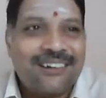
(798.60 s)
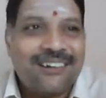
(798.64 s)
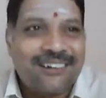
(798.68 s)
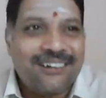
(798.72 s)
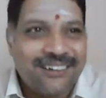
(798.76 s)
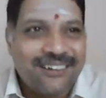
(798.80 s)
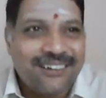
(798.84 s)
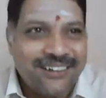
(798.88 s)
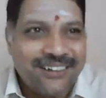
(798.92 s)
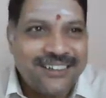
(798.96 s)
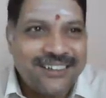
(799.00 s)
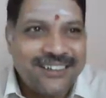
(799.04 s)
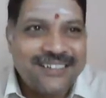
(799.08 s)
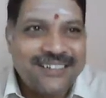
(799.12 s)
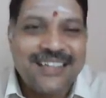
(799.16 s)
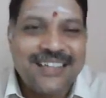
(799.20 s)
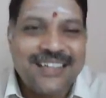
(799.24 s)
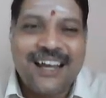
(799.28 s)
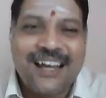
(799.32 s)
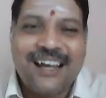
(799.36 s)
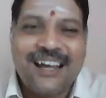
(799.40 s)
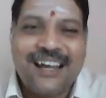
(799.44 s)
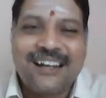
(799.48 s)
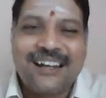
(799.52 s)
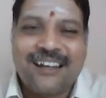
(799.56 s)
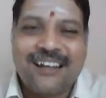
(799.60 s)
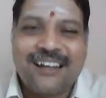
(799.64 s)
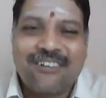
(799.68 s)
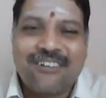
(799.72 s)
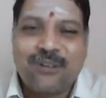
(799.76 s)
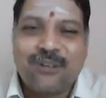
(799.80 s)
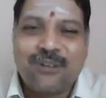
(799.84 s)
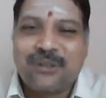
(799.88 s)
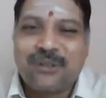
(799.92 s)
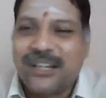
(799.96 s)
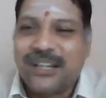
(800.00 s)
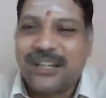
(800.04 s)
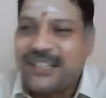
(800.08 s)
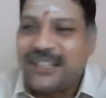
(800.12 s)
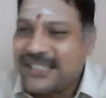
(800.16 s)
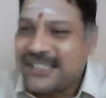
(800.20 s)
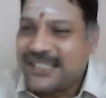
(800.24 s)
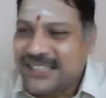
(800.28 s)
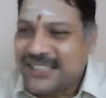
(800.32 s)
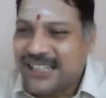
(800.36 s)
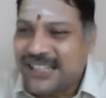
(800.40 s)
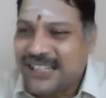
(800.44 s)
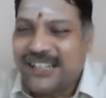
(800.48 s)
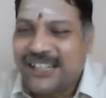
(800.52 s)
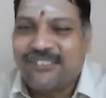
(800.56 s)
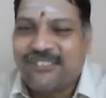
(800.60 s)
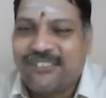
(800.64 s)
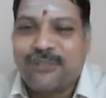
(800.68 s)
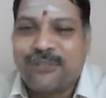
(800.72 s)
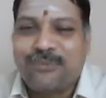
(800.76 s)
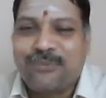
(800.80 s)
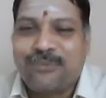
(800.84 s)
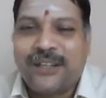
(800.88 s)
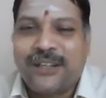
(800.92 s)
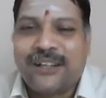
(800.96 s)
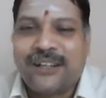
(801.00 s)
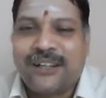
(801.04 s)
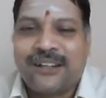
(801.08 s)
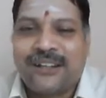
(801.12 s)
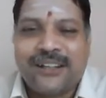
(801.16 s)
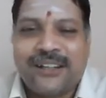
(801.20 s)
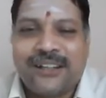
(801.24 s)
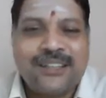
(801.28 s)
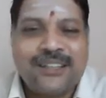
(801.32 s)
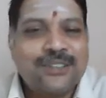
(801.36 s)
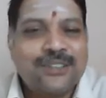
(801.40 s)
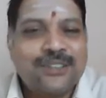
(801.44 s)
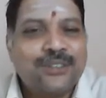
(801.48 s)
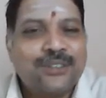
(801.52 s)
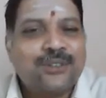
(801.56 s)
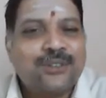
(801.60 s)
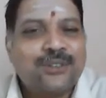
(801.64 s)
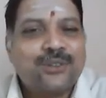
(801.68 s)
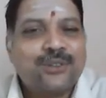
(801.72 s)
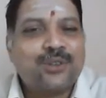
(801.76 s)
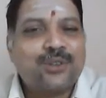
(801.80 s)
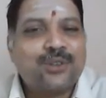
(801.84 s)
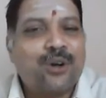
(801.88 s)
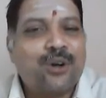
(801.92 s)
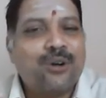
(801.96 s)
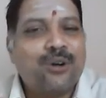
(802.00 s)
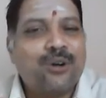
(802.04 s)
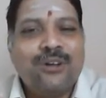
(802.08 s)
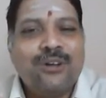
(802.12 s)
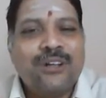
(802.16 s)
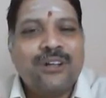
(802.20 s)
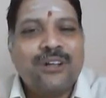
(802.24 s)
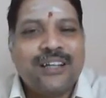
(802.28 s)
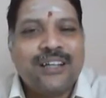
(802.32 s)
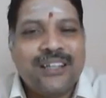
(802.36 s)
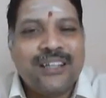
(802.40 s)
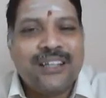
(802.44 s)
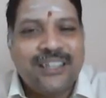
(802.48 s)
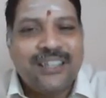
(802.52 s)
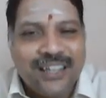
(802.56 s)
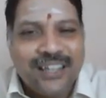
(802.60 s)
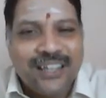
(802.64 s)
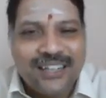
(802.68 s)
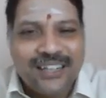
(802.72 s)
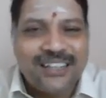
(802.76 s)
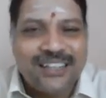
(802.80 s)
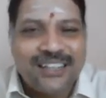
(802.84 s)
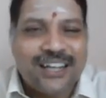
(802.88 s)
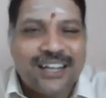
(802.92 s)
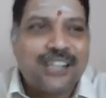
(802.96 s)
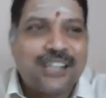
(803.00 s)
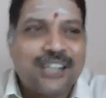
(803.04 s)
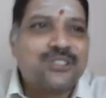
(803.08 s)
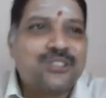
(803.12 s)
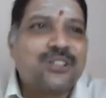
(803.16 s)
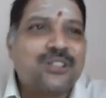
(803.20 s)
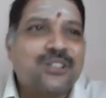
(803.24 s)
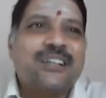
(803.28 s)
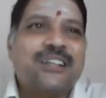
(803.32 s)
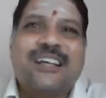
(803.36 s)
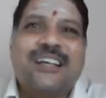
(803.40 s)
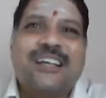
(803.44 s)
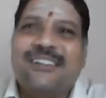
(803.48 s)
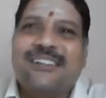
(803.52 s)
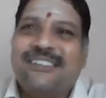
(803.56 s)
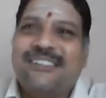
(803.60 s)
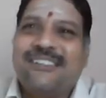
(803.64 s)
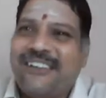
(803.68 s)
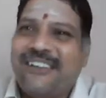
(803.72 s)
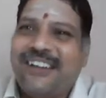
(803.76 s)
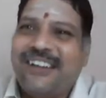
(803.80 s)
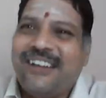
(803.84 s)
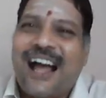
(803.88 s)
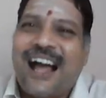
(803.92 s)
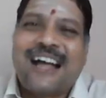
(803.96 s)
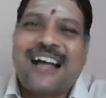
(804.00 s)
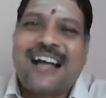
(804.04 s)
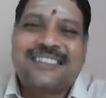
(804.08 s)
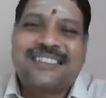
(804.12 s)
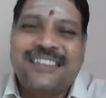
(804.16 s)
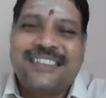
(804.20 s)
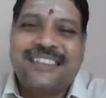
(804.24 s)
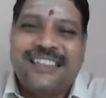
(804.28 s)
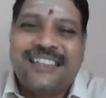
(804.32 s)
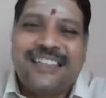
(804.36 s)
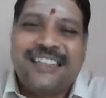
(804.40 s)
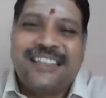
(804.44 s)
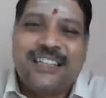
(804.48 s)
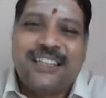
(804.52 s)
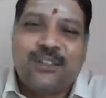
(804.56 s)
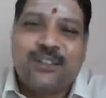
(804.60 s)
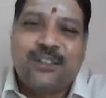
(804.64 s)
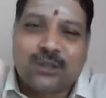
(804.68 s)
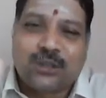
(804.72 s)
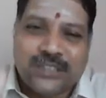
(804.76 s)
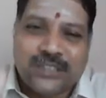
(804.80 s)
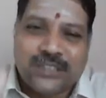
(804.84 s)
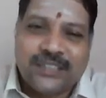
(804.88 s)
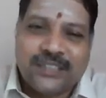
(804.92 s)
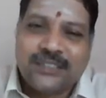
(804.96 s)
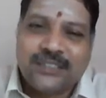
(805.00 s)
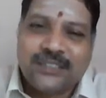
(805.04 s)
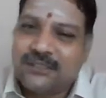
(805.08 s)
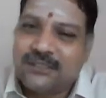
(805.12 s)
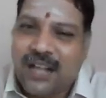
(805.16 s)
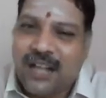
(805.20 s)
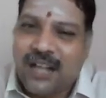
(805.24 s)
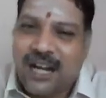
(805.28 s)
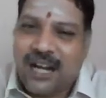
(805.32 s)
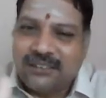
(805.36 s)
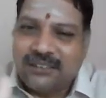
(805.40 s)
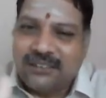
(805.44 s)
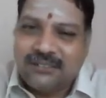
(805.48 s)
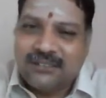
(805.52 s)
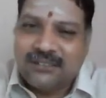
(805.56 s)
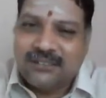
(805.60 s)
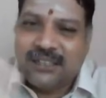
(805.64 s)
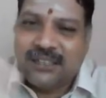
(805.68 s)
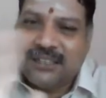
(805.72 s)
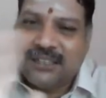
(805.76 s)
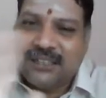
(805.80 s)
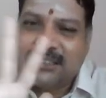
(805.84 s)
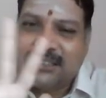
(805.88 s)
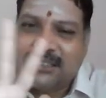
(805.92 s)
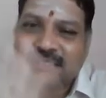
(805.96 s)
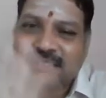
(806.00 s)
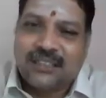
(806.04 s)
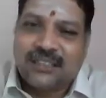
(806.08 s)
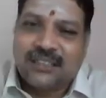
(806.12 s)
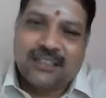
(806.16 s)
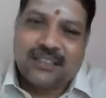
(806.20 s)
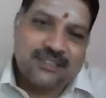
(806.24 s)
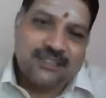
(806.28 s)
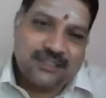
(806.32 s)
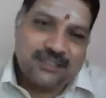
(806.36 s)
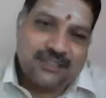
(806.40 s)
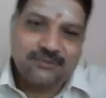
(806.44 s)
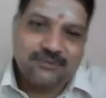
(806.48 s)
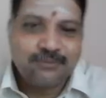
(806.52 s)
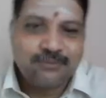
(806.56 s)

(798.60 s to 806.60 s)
it is a developed country, it's a developing country. So here the cultural, they will ask idli dosai, not the cereals.